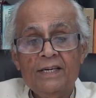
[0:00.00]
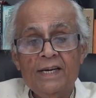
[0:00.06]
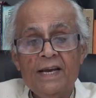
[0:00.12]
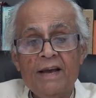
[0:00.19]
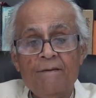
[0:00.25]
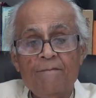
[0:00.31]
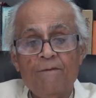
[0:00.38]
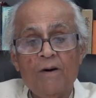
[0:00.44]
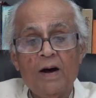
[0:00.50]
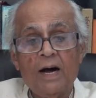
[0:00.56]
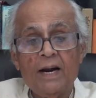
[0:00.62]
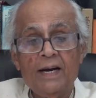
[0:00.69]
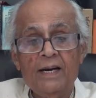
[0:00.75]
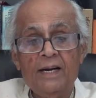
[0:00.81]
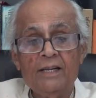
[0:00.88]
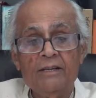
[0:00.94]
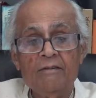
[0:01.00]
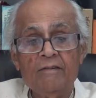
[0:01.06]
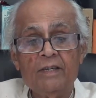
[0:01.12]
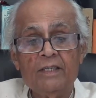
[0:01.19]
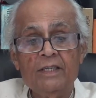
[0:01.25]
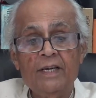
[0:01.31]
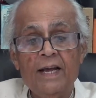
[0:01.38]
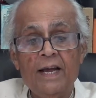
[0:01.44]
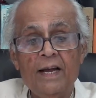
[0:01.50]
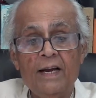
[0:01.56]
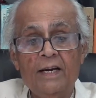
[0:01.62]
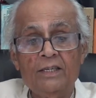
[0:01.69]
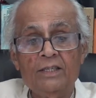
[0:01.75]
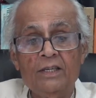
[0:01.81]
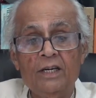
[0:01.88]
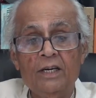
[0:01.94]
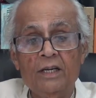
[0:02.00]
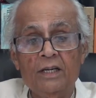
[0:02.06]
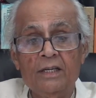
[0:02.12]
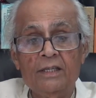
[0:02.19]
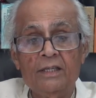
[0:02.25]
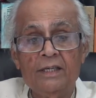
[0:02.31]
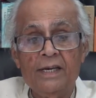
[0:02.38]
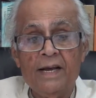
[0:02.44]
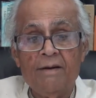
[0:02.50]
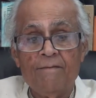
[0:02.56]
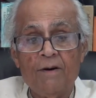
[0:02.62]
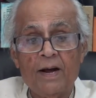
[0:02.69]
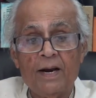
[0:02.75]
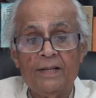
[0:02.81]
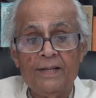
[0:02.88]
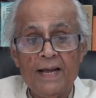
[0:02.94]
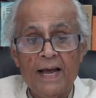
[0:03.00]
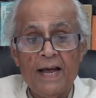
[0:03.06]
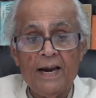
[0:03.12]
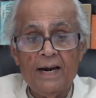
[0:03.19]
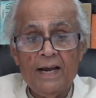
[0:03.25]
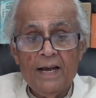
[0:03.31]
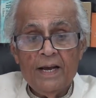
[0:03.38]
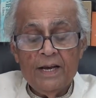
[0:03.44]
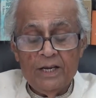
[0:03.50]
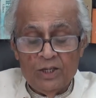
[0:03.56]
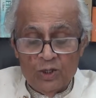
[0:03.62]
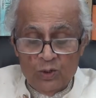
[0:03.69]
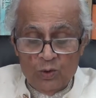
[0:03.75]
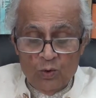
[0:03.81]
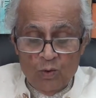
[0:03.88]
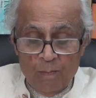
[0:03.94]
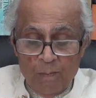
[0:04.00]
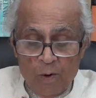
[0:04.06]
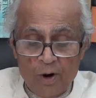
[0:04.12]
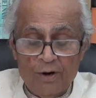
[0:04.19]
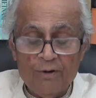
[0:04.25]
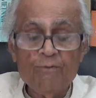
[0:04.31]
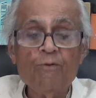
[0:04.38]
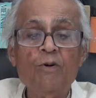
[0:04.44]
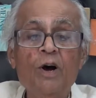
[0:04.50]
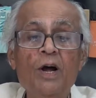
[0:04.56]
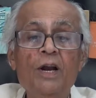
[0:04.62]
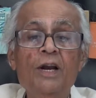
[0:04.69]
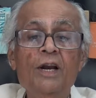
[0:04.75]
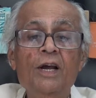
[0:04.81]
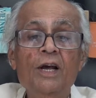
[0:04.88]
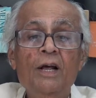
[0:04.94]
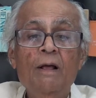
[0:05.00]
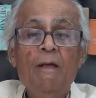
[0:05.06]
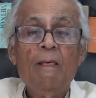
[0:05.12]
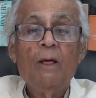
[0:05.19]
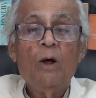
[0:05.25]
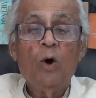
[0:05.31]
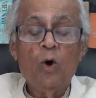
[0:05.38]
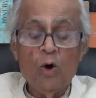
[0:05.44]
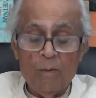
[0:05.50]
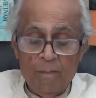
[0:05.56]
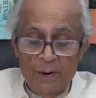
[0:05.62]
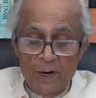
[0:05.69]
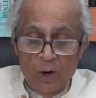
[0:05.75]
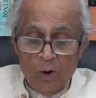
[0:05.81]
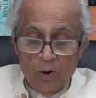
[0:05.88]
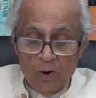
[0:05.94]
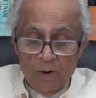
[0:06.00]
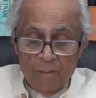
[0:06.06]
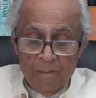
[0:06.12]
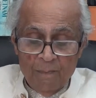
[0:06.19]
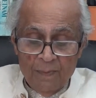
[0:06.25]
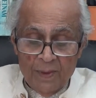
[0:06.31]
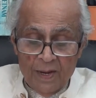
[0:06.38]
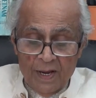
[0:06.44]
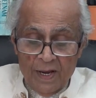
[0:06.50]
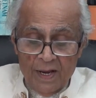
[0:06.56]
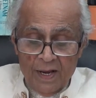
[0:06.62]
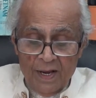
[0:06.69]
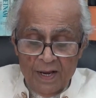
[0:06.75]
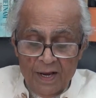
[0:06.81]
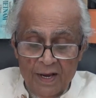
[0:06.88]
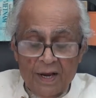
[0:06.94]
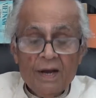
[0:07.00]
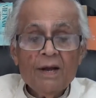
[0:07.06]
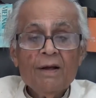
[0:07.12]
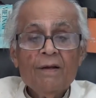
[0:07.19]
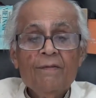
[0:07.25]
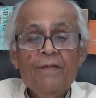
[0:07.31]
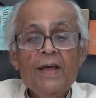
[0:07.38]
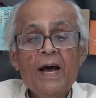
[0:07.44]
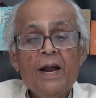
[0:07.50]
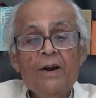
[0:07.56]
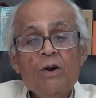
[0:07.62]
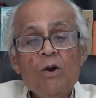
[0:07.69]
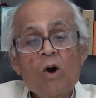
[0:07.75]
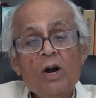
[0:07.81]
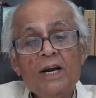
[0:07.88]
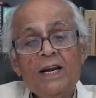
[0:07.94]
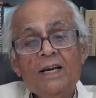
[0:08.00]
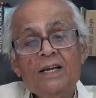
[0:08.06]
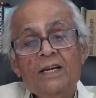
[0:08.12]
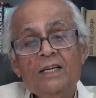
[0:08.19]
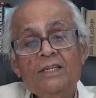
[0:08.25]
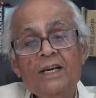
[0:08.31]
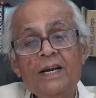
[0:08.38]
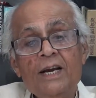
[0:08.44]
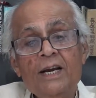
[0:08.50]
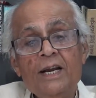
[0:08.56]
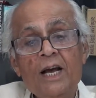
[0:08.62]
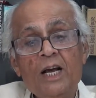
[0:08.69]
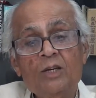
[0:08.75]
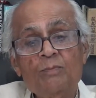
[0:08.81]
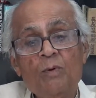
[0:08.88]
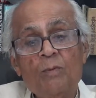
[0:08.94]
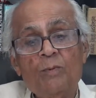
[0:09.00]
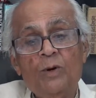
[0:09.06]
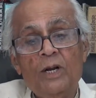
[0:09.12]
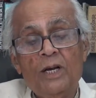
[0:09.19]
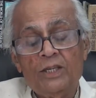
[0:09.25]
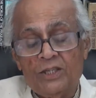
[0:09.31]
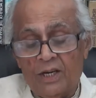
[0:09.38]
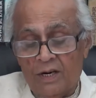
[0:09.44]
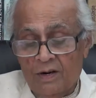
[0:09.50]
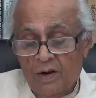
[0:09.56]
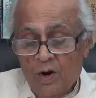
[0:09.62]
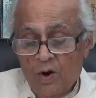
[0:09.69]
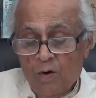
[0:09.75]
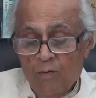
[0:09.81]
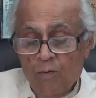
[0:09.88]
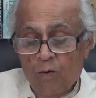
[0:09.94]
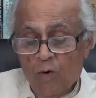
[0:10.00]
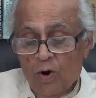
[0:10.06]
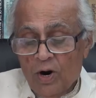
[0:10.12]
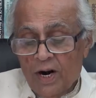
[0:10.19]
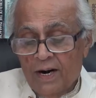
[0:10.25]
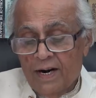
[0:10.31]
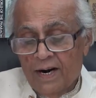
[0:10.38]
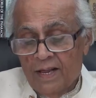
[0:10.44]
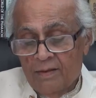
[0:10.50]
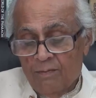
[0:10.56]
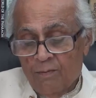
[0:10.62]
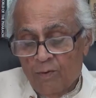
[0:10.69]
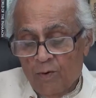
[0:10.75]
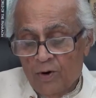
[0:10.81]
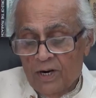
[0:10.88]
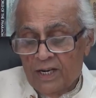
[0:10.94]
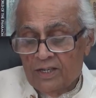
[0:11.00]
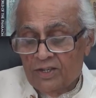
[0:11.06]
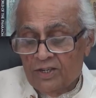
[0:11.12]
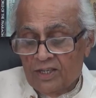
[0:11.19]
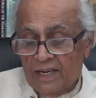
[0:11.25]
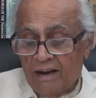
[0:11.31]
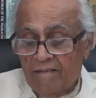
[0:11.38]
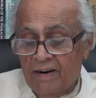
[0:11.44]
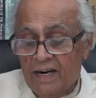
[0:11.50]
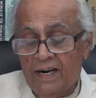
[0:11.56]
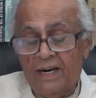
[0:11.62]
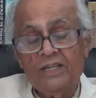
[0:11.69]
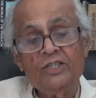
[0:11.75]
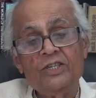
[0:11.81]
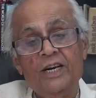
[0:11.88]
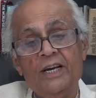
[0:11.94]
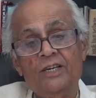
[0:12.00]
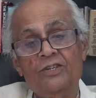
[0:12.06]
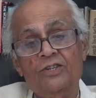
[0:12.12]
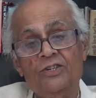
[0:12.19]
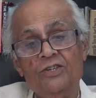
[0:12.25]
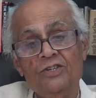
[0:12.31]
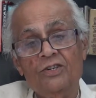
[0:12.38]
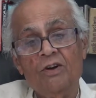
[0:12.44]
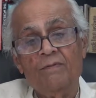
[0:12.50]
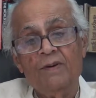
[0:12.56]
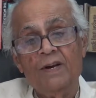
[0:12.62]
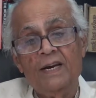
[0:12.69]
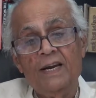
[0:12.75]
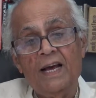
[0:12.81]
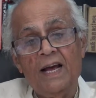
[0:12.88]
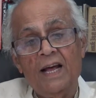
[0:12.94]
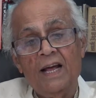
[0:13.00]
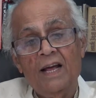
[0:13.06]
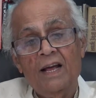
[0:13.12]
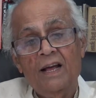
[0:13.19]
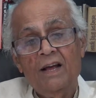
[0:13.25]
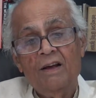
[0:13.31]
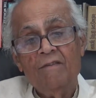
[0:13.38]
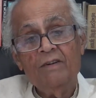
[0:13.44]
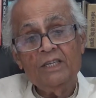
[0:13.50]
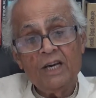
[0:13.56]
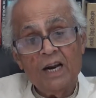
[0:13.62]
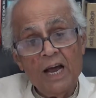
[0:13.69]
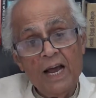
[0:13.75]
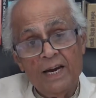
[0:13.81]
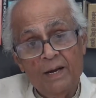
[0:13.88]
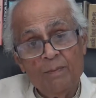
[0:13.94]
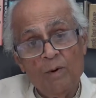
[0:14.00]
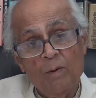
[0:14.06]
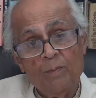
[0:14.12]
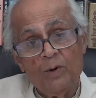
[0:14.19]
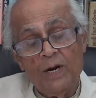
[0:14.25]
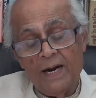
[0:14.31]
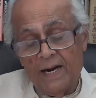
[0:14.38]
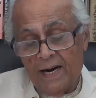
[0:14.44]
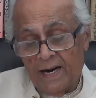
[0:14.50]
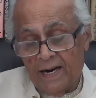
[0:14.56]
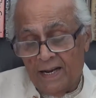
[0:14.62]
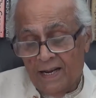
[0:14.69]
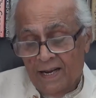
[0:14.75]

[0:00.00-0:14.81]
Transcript: TFR. In other words, the TFR there is 2.1 or below. They are not increasing India's population. 447 districts of India, which are highly populated,